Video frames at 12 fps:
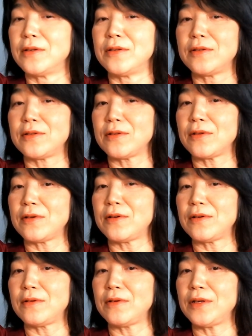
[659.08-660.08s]

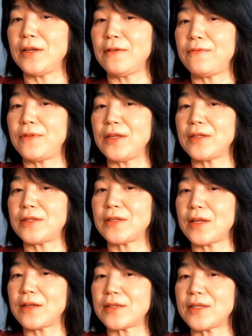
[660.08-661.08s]
So if this
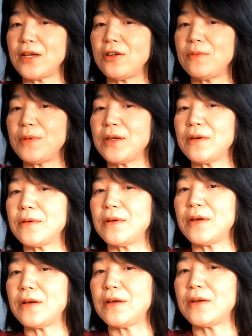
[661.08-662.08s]
side of your
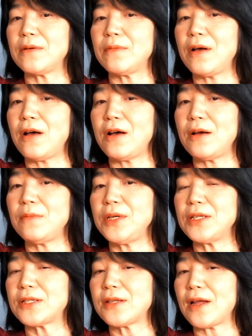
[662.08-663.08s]
arm
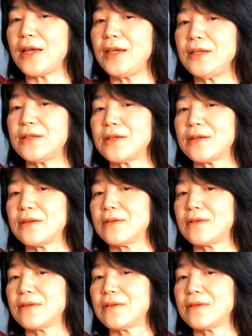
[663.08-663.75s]
is tight,